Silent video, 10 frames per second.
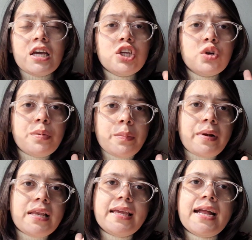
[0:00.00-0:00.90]
you
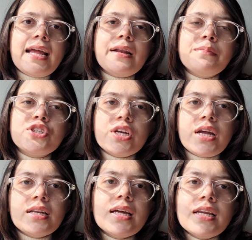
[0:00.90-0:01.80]
people get admission
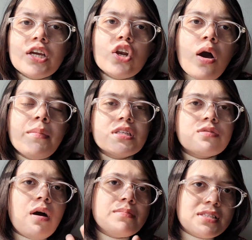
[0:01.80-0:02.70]
under
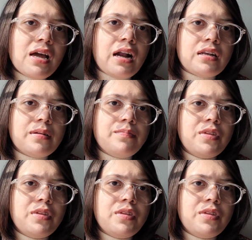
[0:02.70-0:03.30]
economics from start.